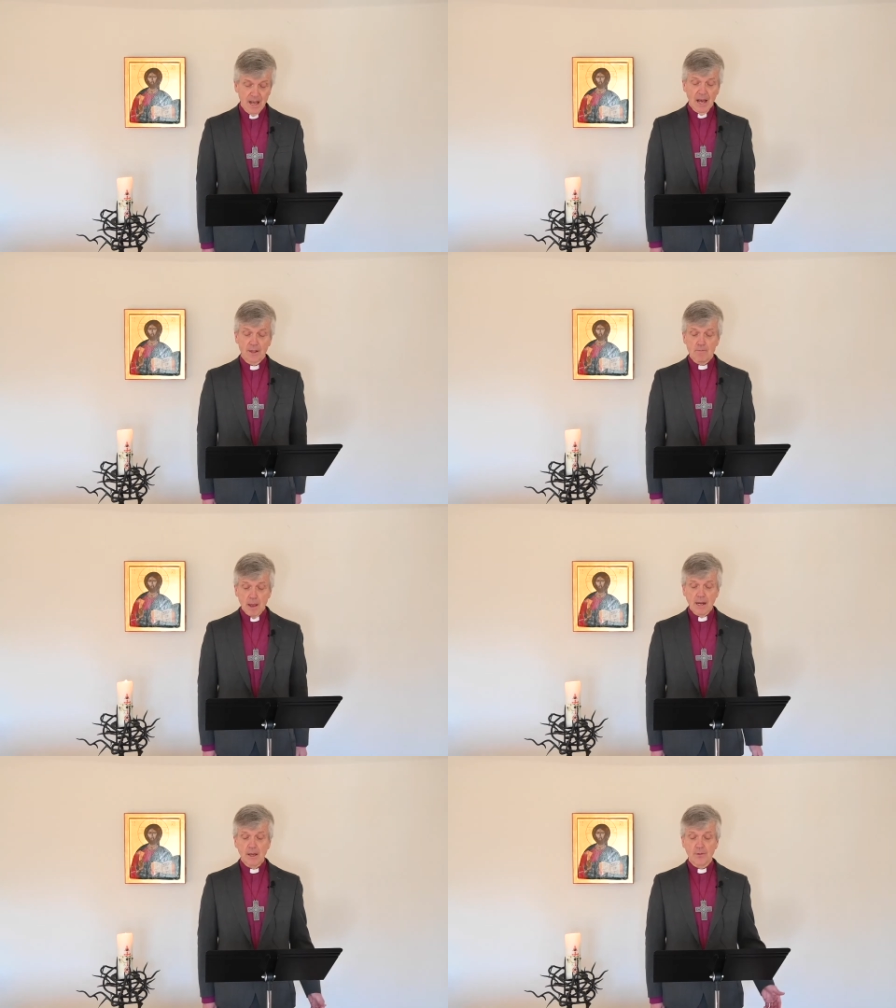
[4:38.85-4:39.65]
as
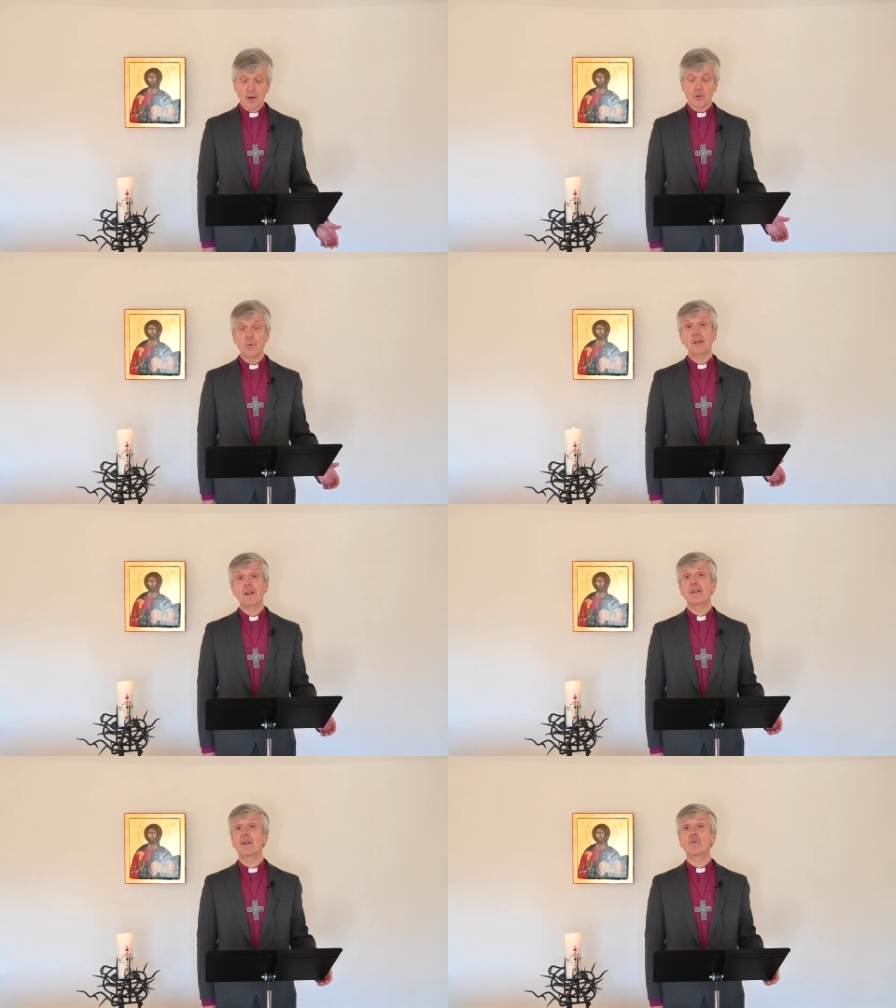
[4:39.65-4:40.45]
many of those
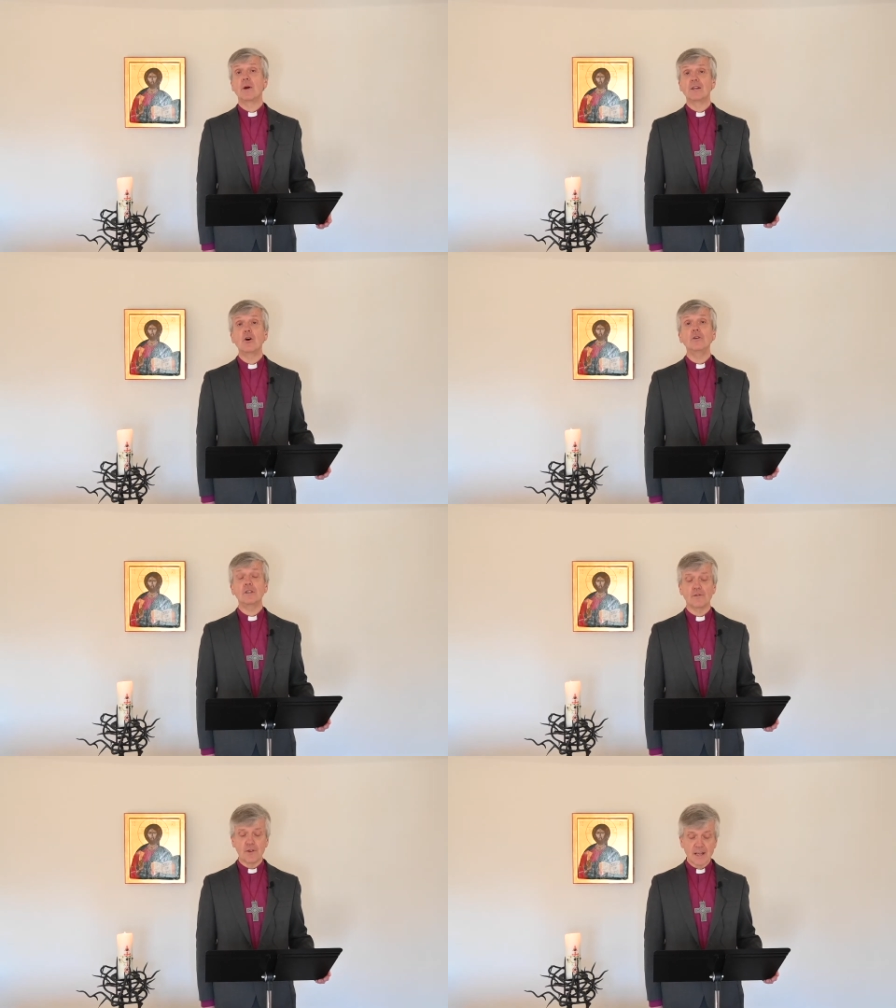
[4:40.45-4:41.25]
witnesses went on
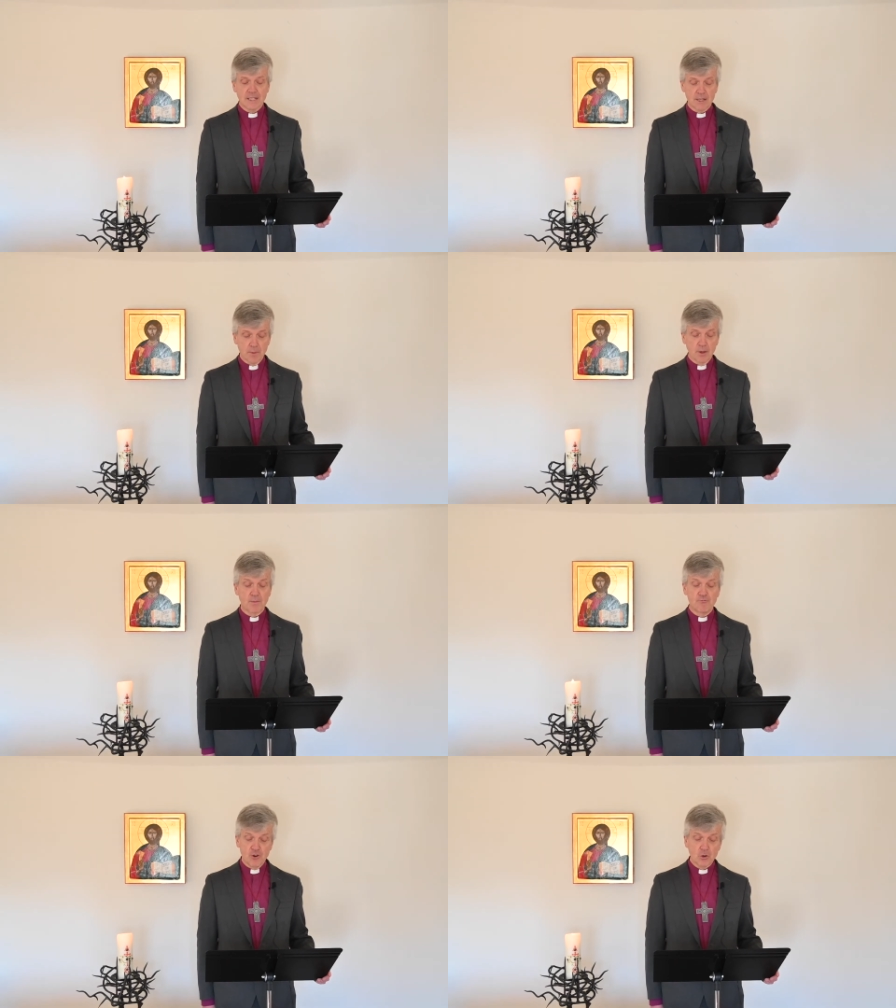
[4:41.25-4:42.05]
to face the
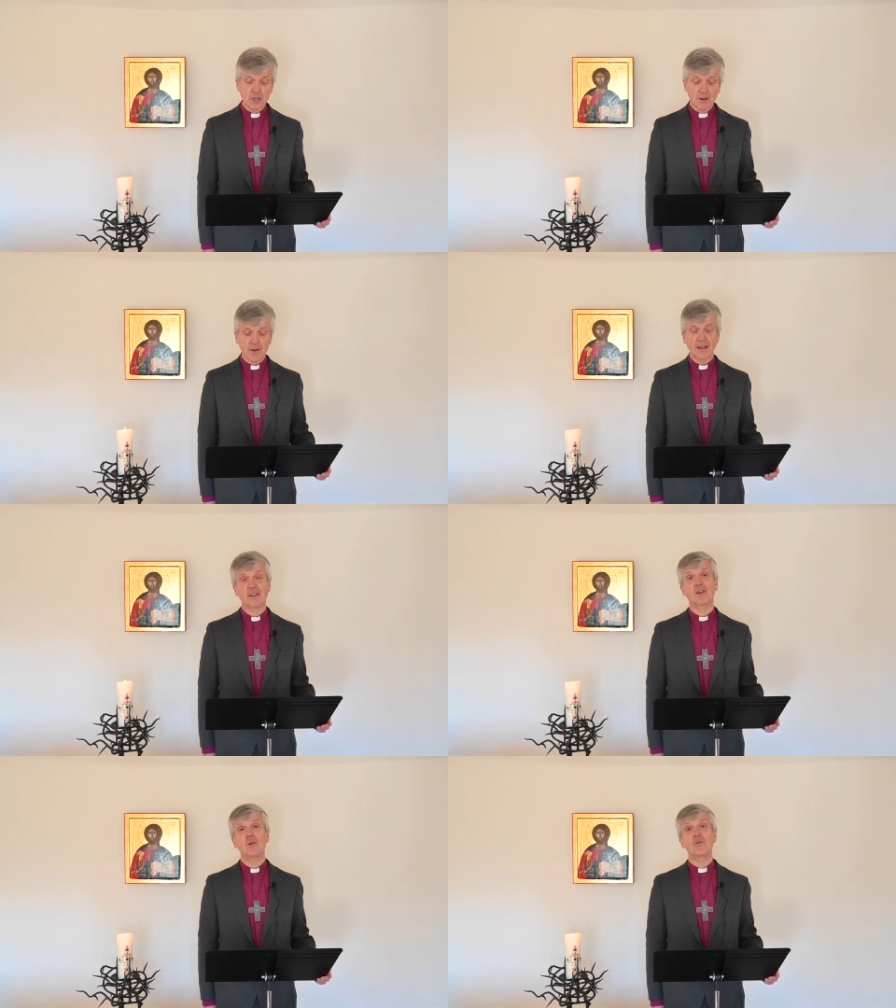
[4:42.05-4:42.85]
most brutal of
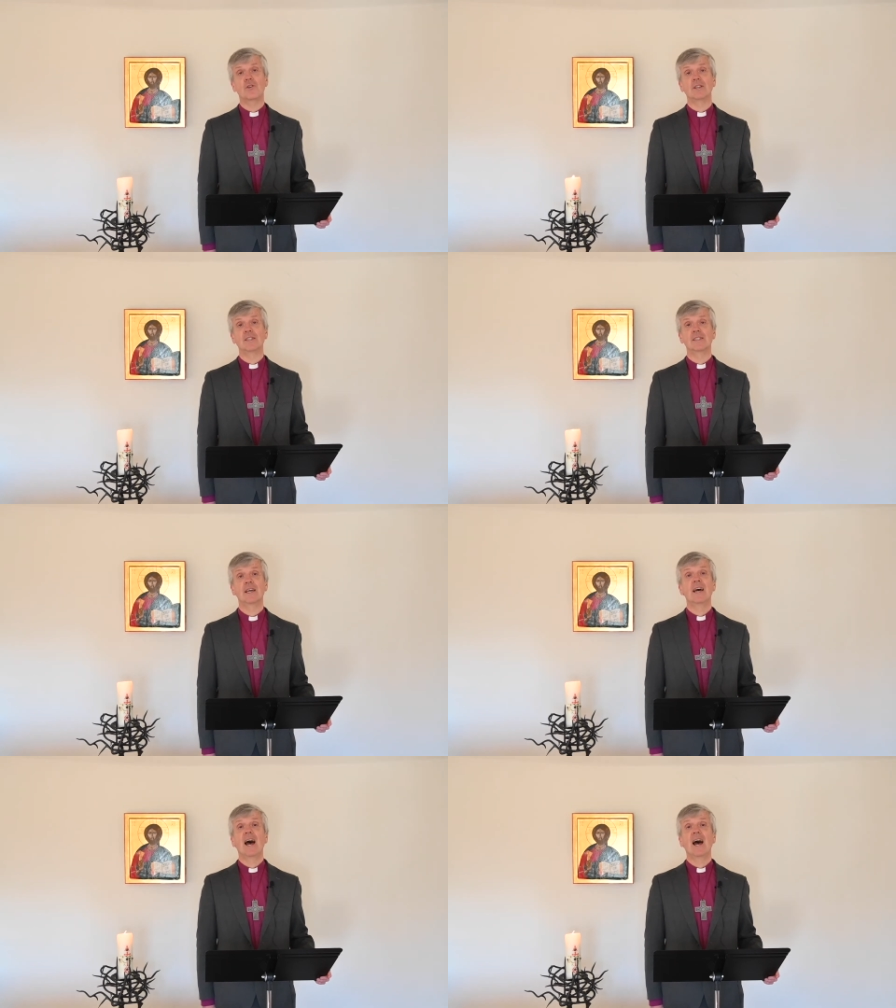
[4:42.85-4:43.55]
executions